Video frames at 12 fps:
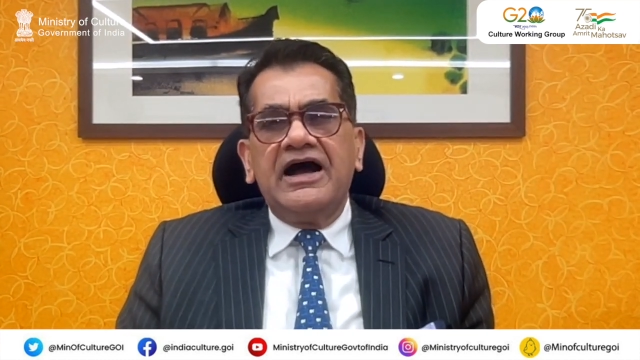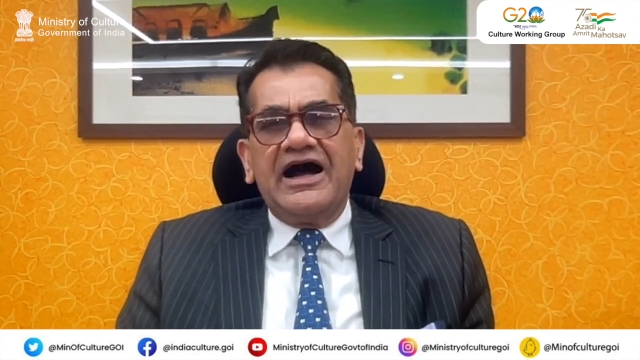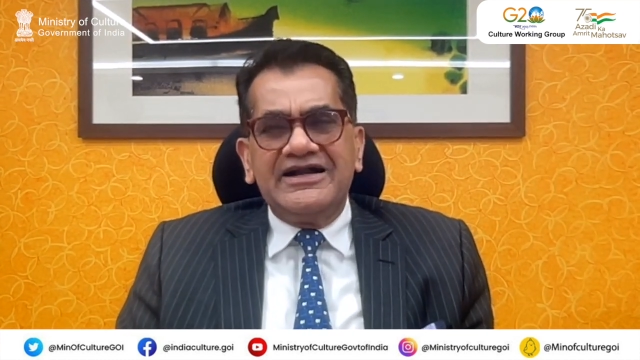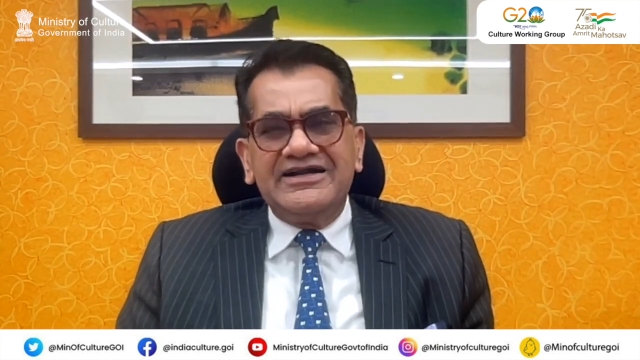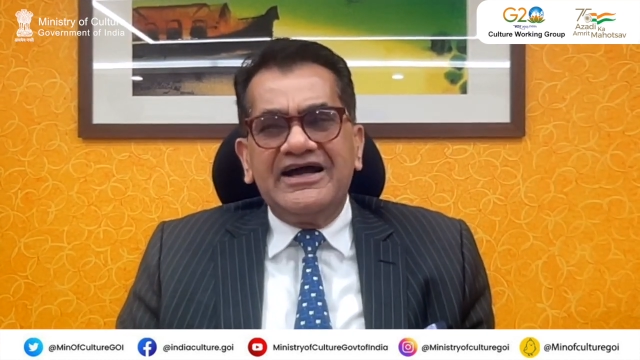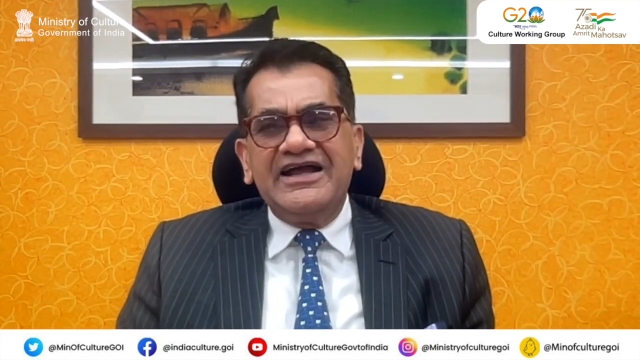
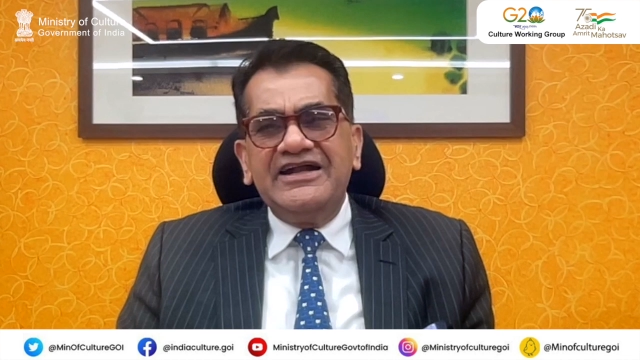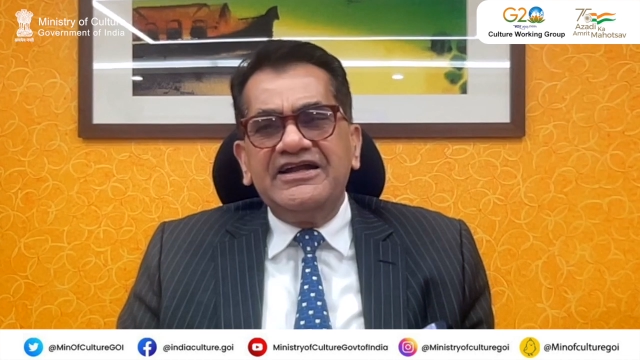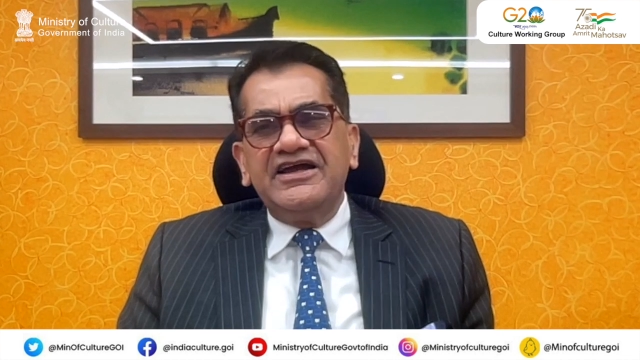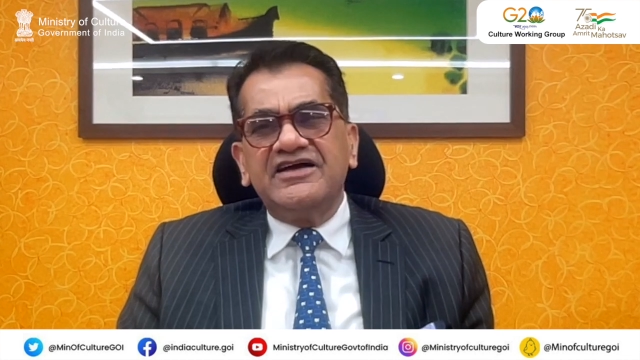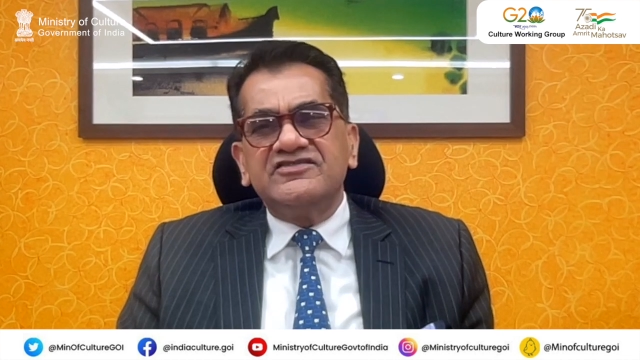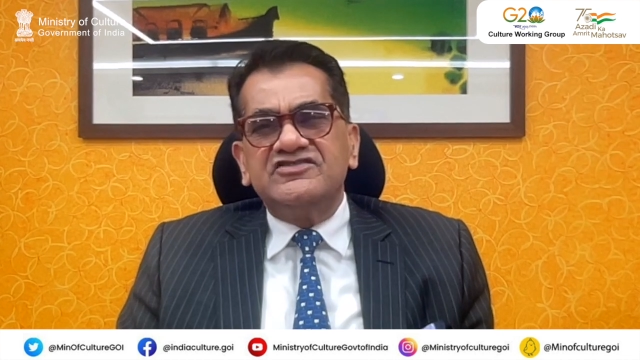Under
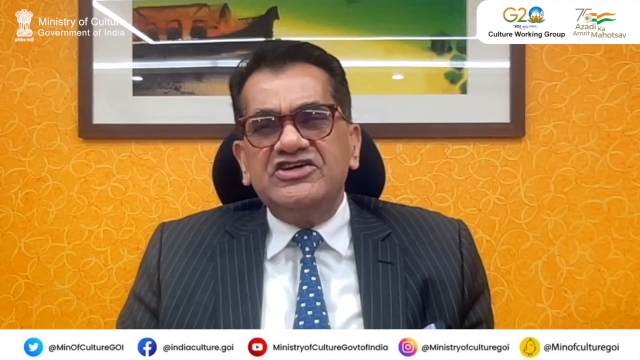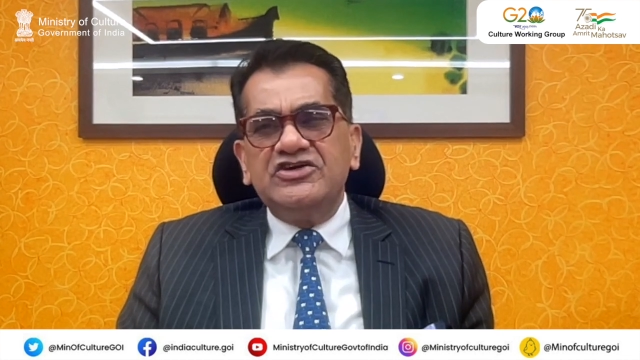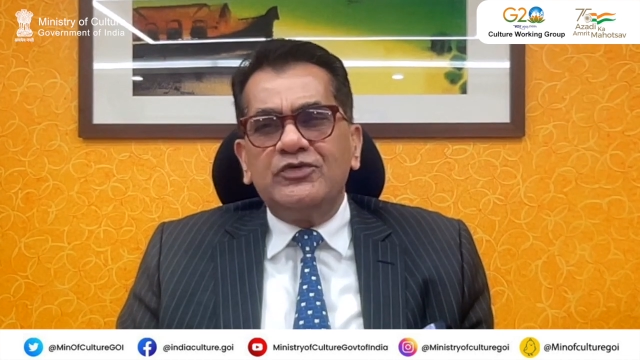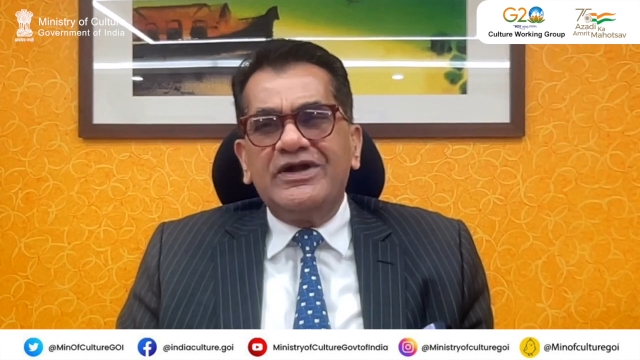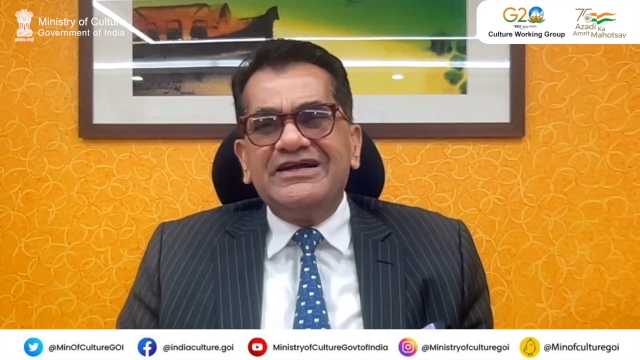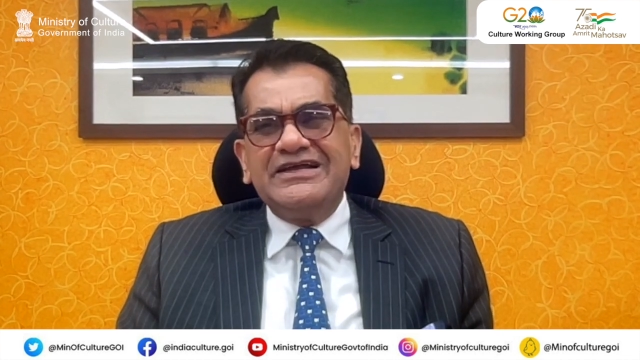India's
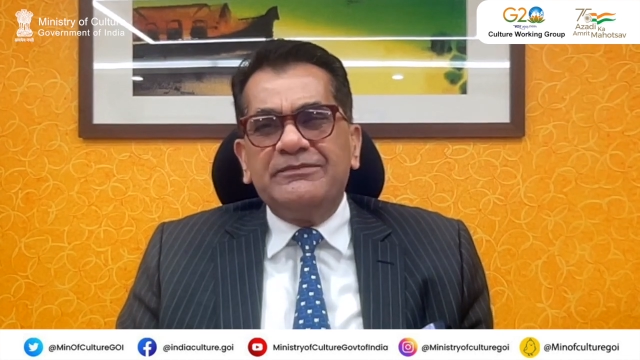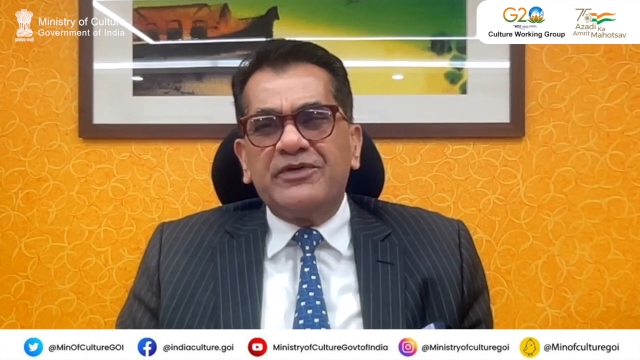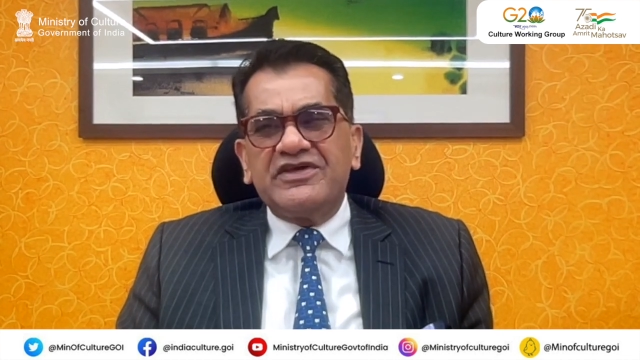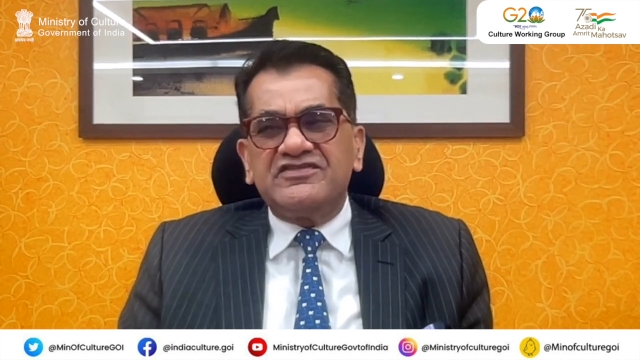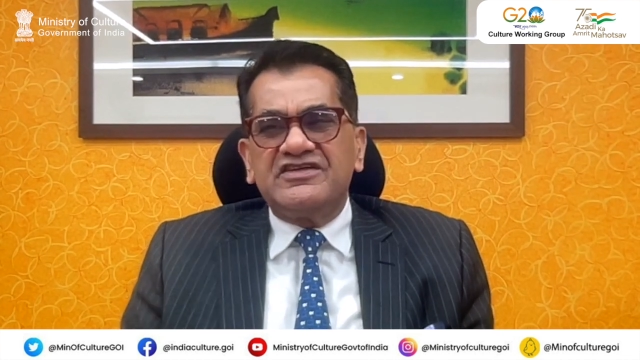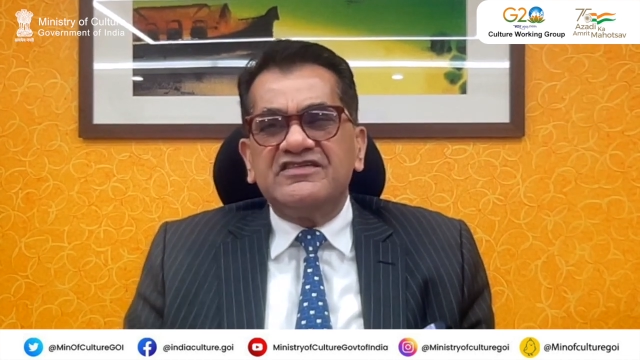G20
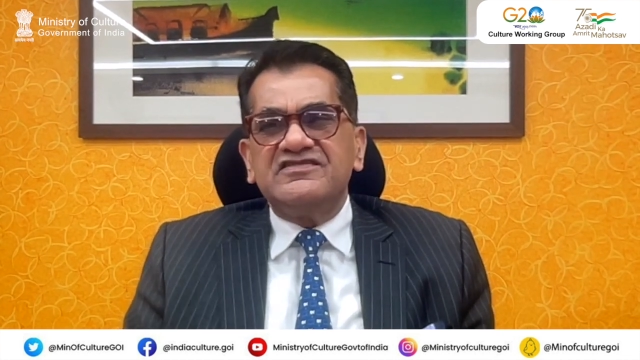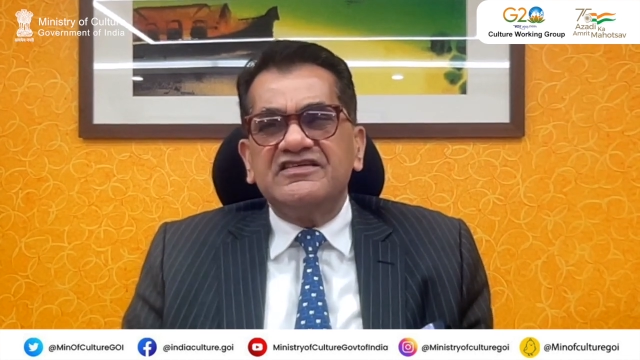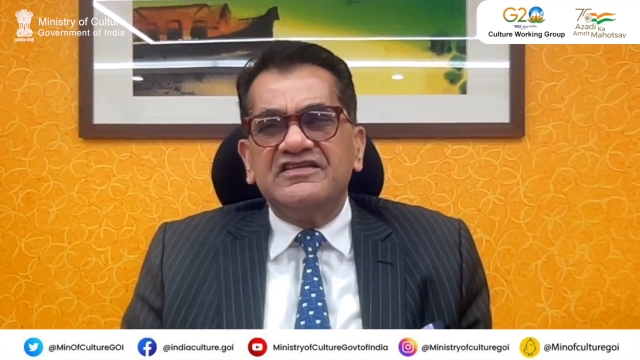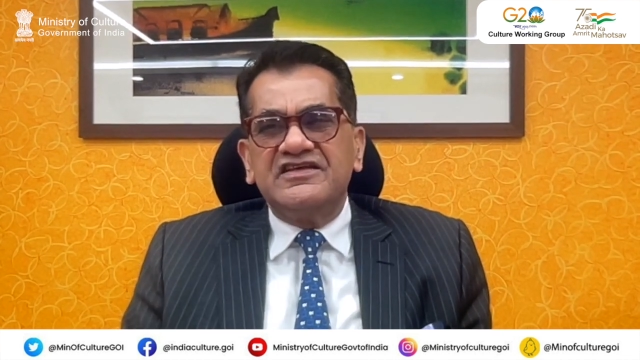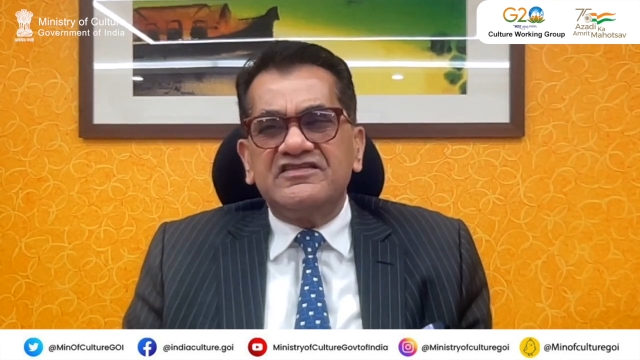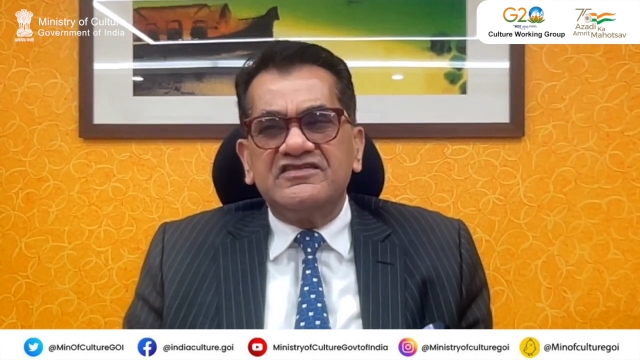
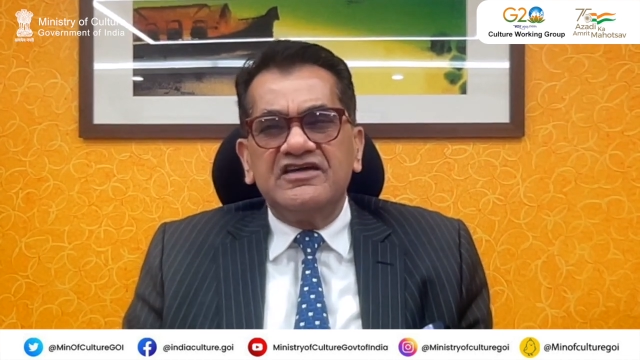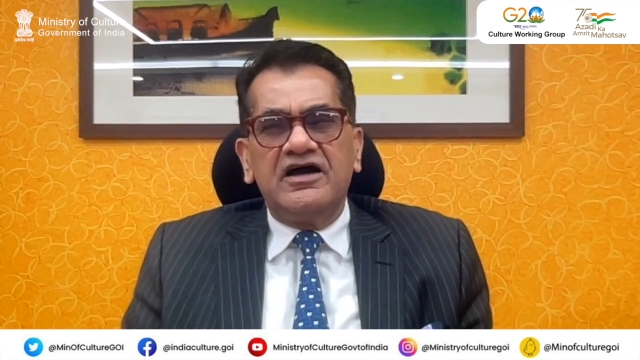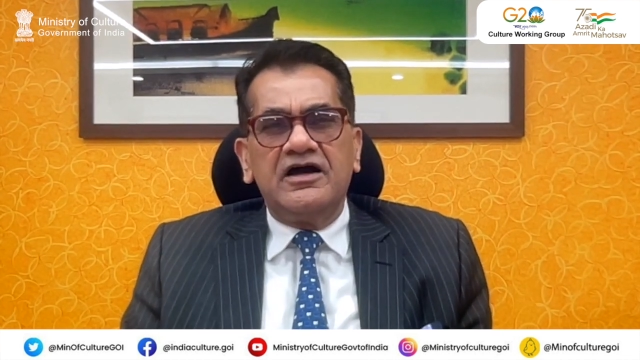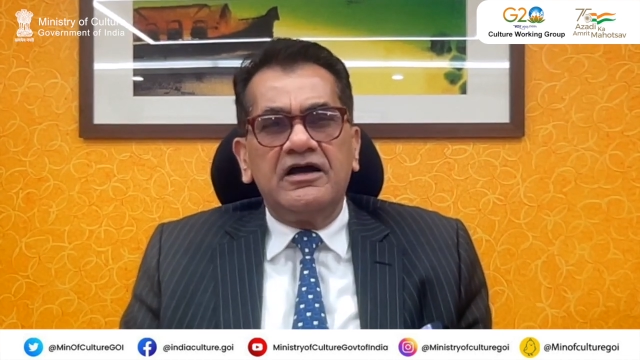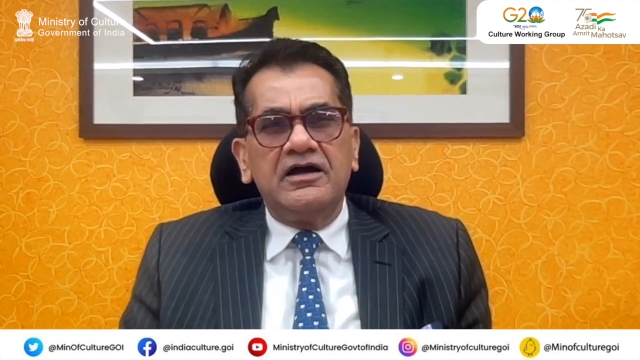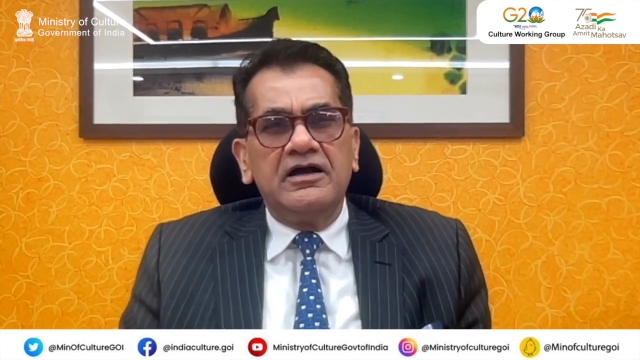presidency this year,